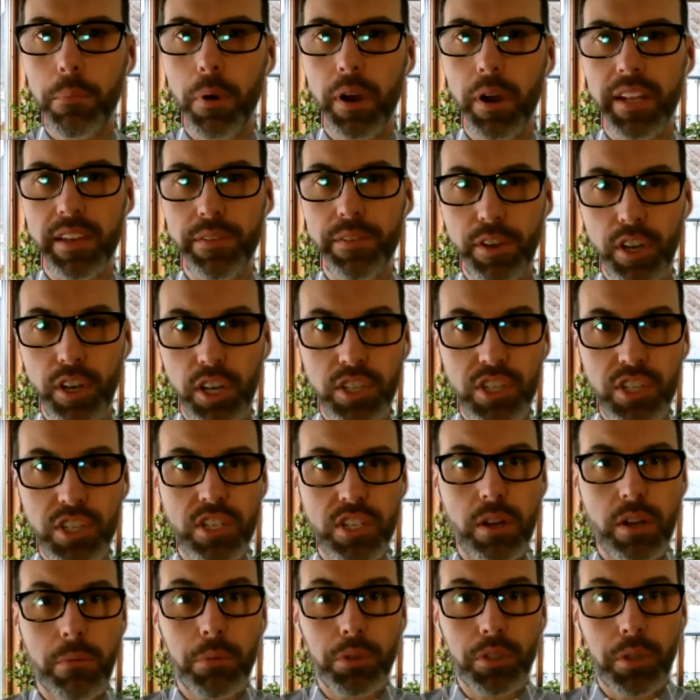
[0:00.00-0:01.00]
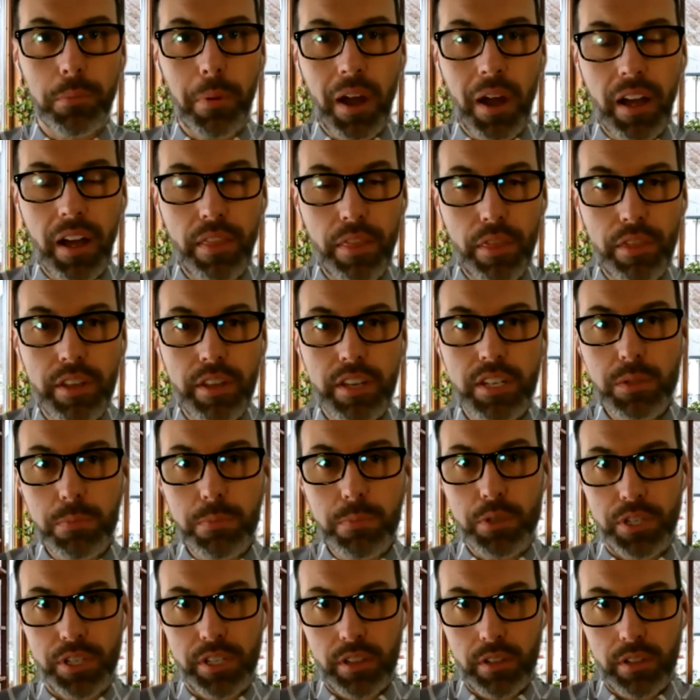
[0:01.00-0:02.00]
but he stumbled upon this
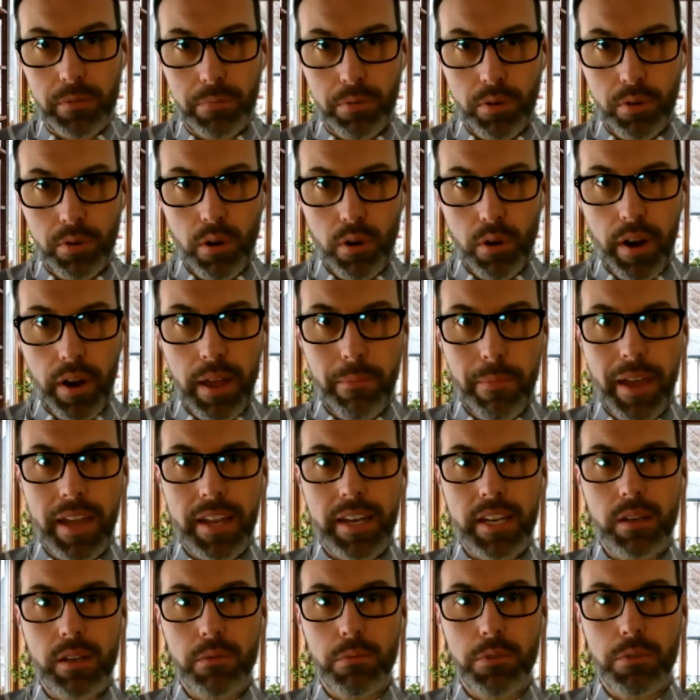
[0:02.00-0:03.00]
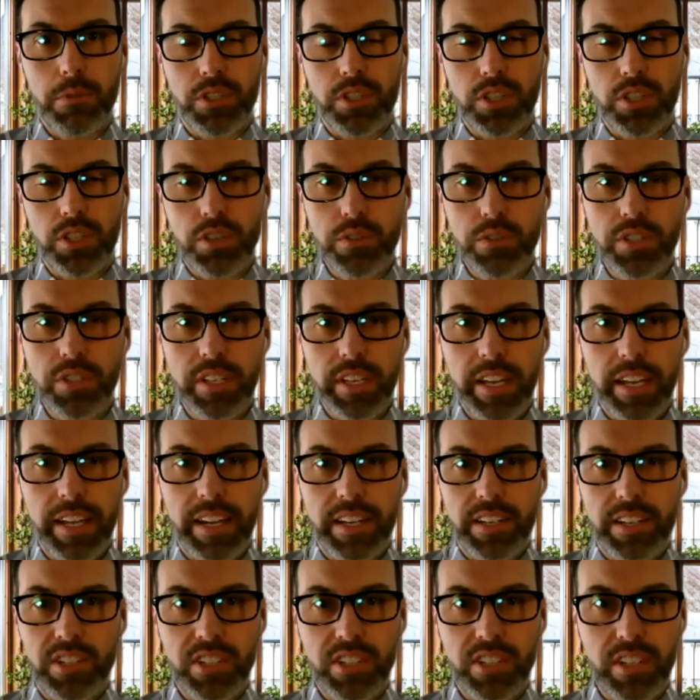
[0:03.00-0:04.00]
particular program and he was using
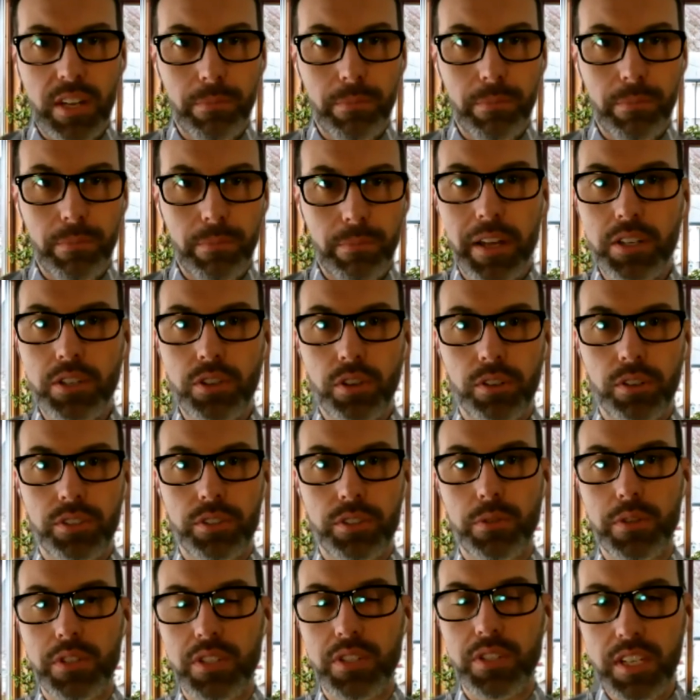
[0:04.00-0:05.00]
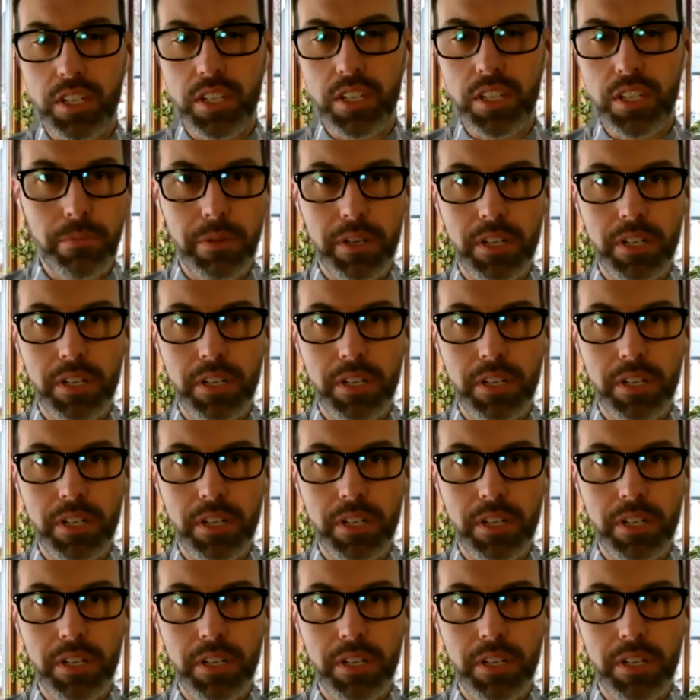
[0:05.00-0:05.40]
it as supplemental to his teaching